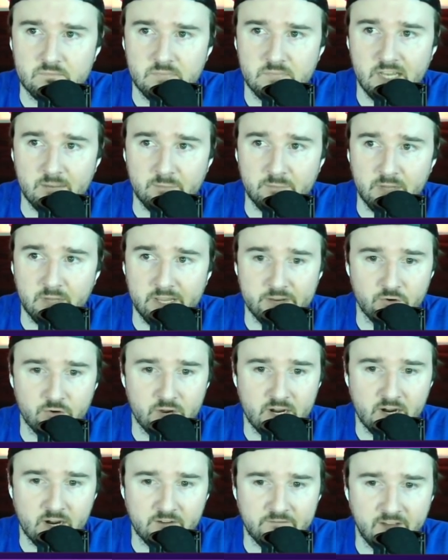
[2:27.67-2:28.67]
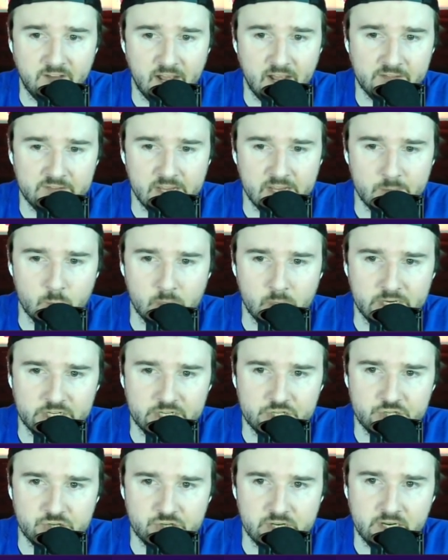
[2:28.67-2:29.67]
playing great on a 5-game winning
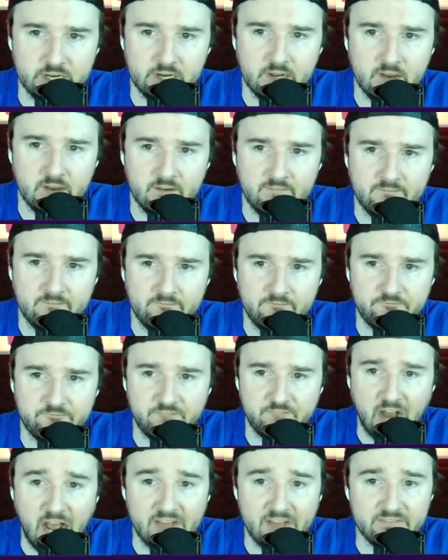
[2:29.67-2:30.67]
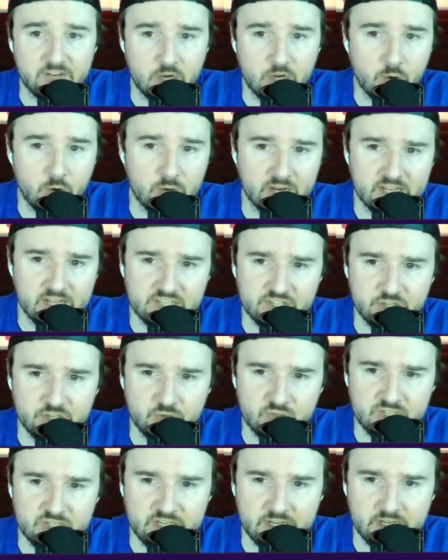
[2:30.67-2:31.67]
streak. 5-0 against
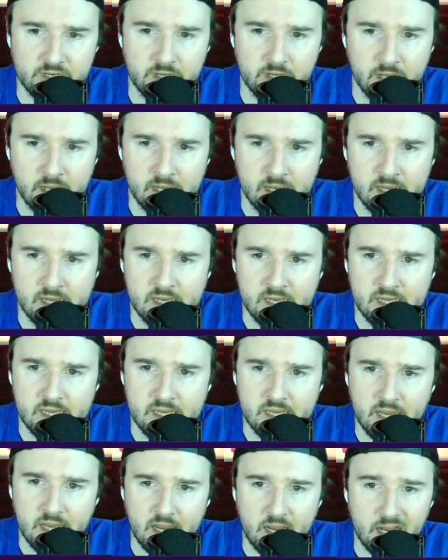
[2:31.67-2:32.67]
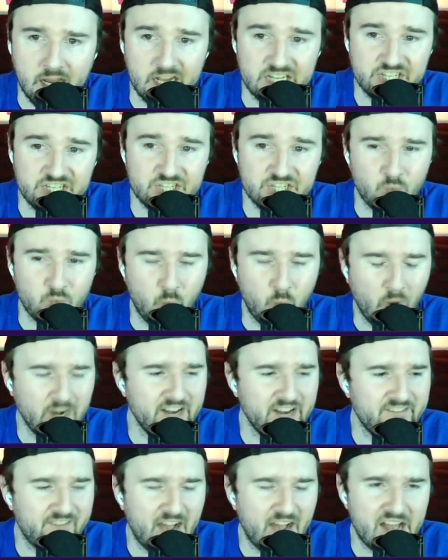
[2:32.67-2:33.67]
Houston. Just
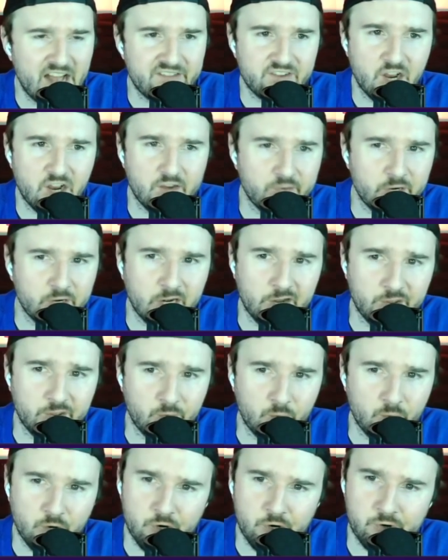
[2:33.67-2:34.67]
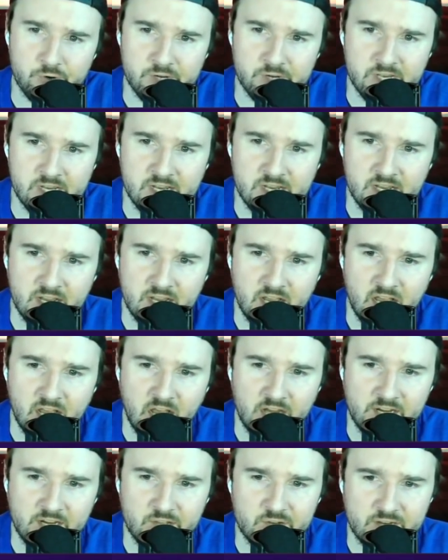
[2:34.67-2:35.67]
1-5 covering on the road.
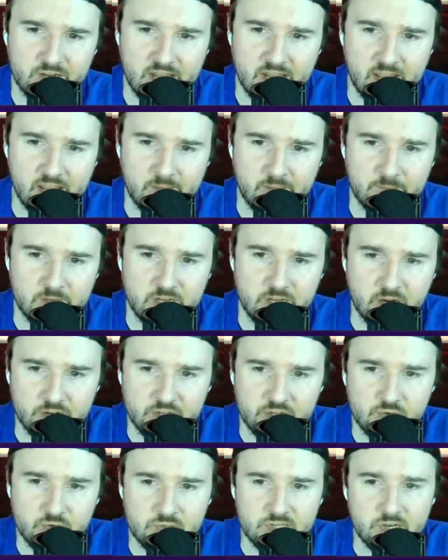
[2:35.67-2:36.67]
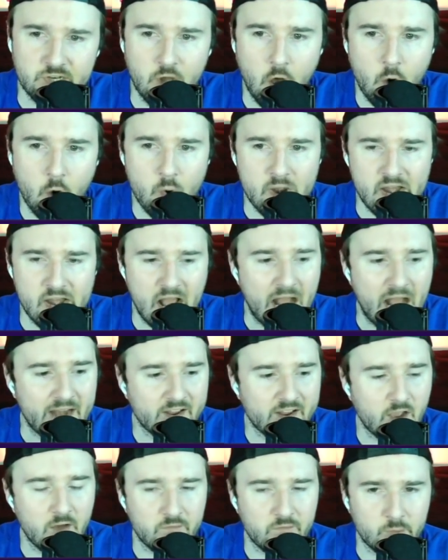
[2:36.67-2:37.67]
Another game, you know, Houston 0-9
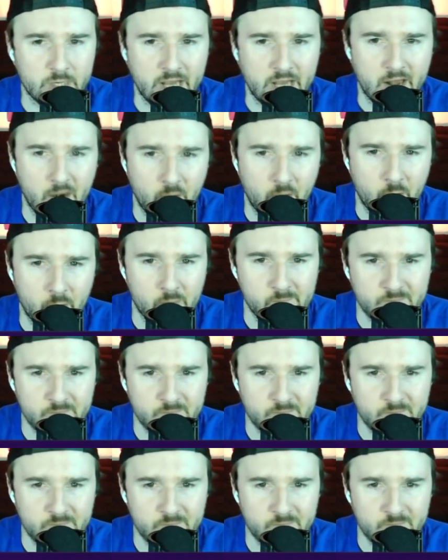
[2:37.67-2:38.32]
covering at home.